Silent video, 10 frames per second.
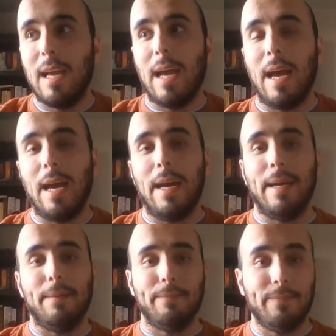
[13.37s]

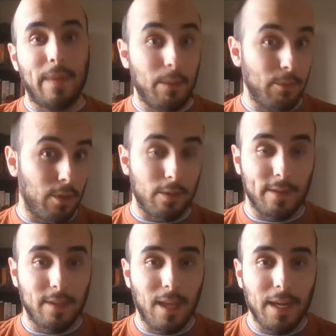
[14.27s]
And it was all done
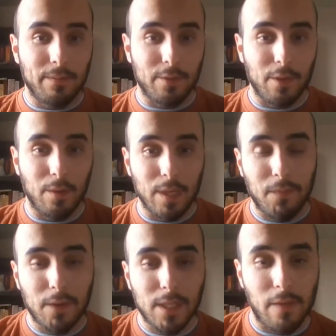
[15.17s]
online. So,
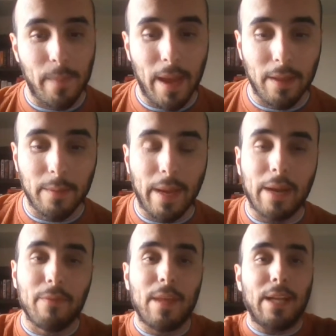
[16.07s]
give yourself a pat on the
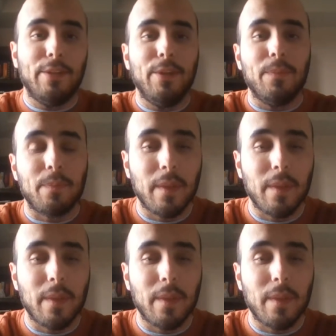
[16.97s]
back for that, too.